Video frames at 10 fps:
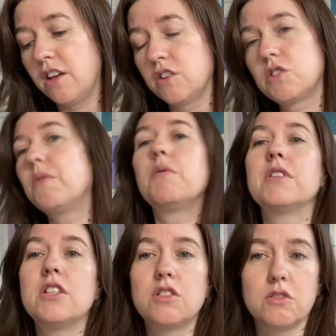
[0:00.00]
So what you want
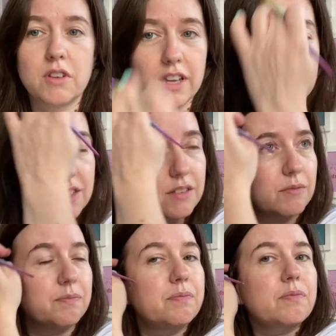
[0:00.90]
to do is,
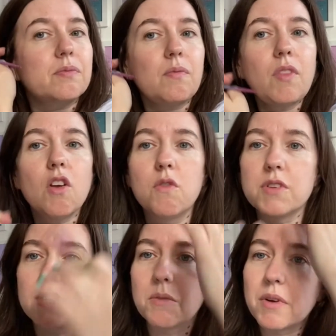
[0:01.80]

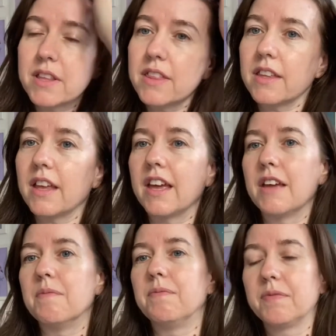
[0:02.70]
obviously with
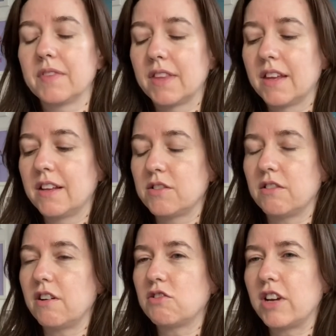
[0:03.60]
um, so
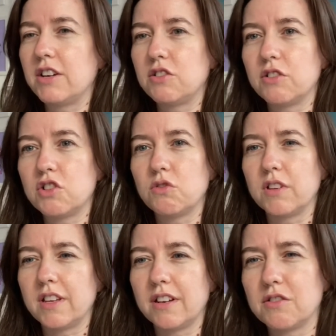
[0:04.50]
I'll, try and do it and show
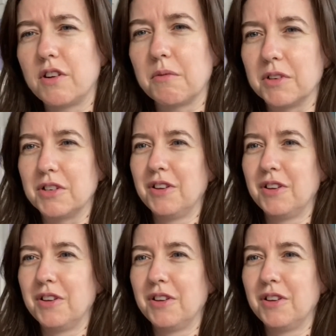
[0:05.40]
you here. I don't know how I'm going to do